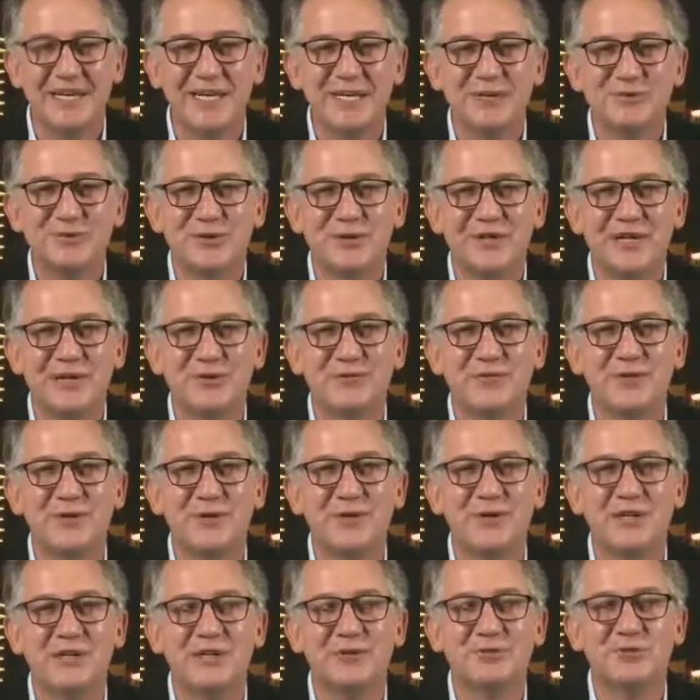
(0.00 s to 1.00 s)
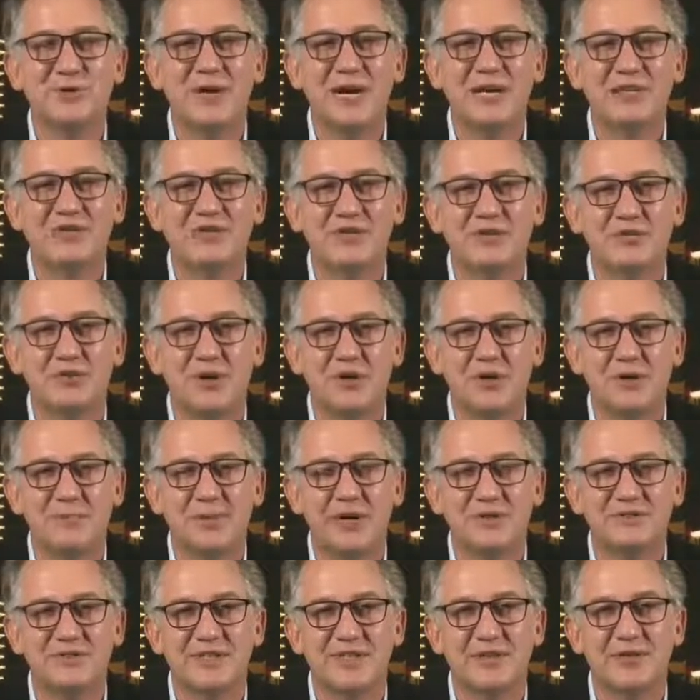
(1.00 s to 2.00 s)
So therefore, to actually talk
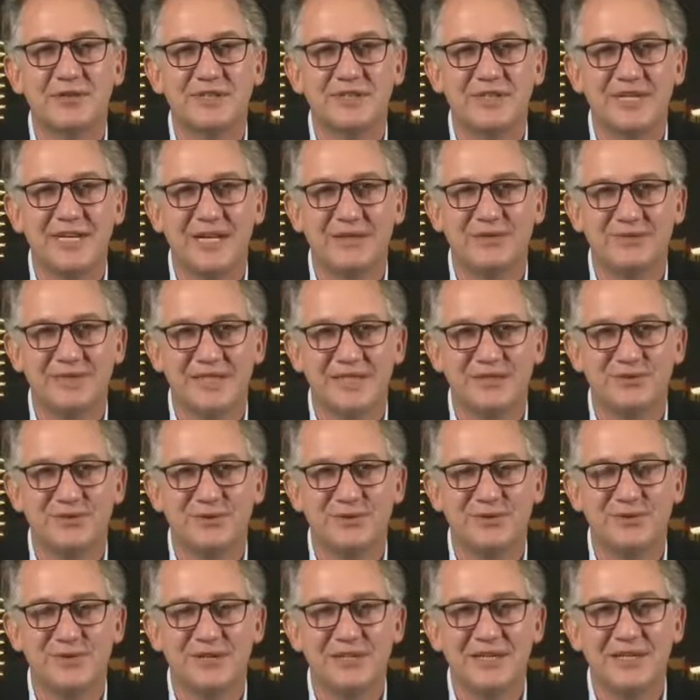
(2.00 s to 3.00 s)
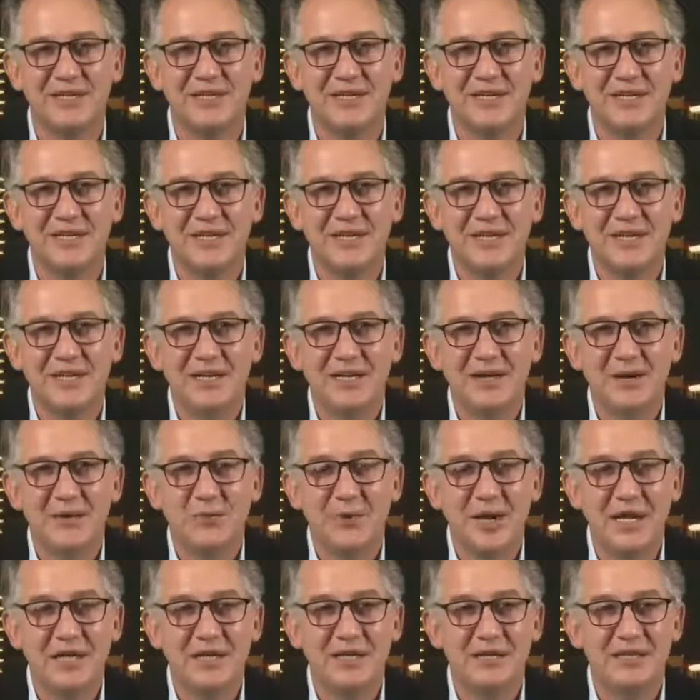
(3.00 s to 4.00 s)
about Security Council resolution, 1701 though.
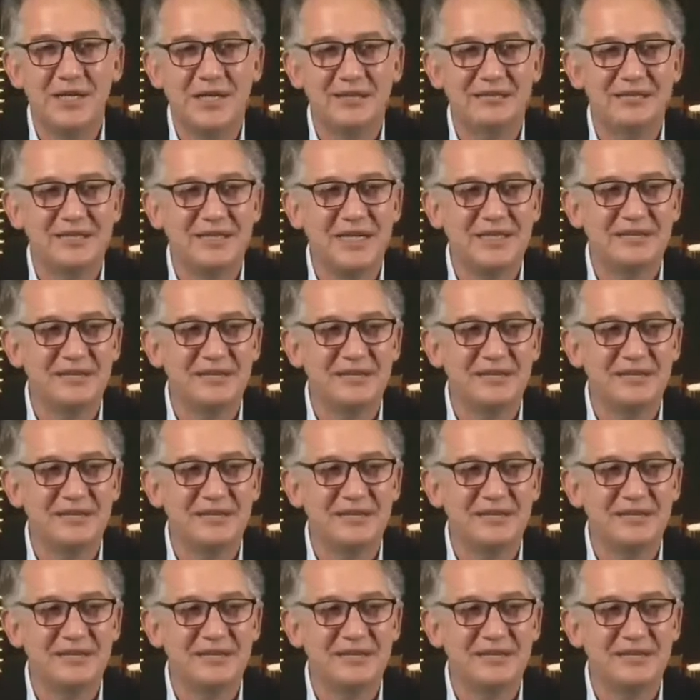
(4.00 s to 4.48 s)
Well, yes, let's